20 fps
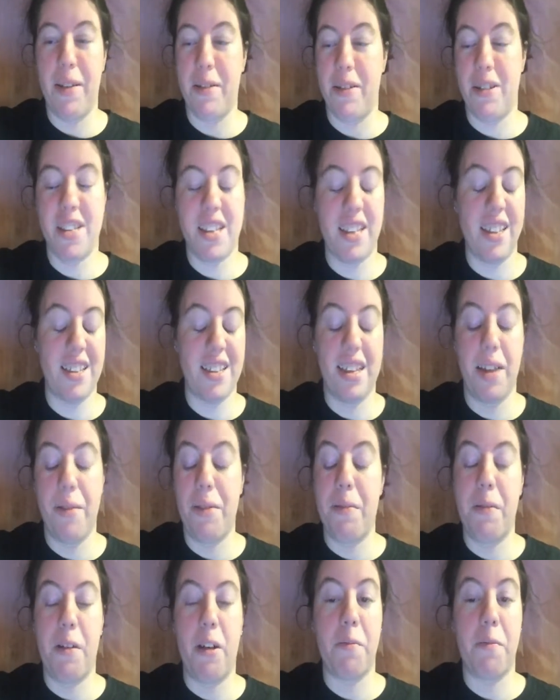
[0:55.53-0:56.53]
I said this
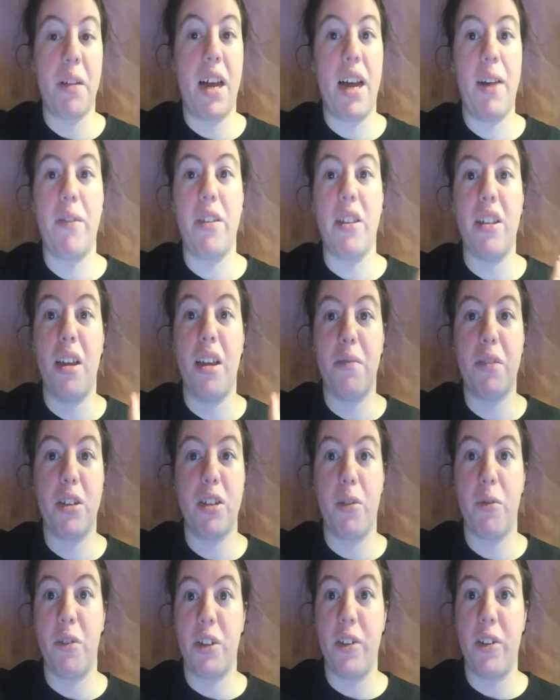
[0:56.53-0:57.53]
every vlog, but I would love
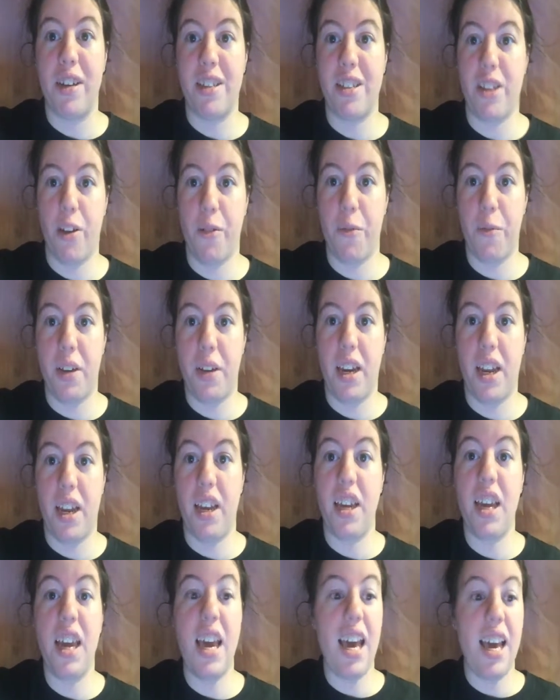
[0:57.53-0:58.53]
to know what you guys are
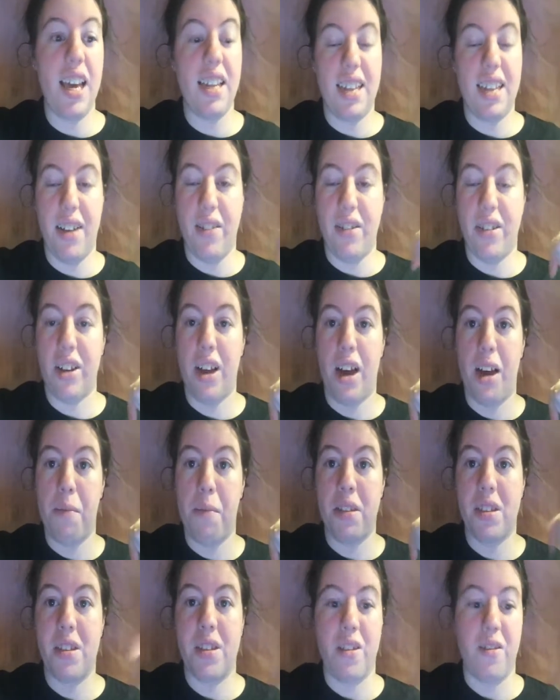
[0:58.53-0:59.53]
reading down in the
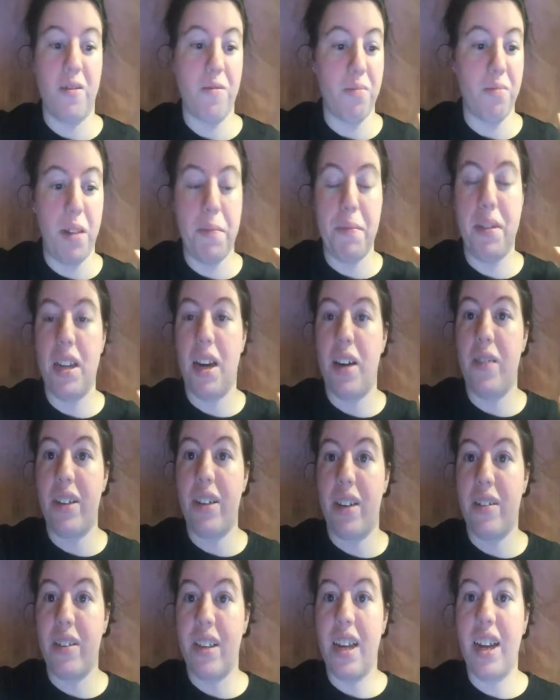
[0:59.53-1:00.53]
comments, so let me
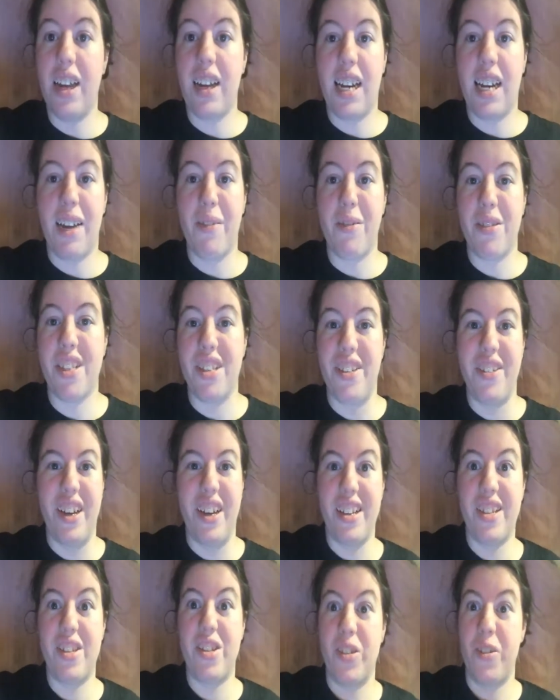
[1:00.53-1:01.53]
know down there, and I will see
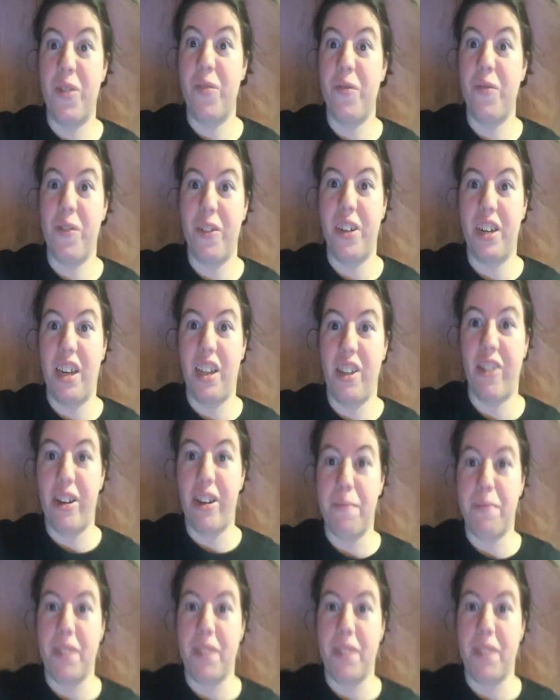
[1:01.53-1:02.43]
you guys soon for another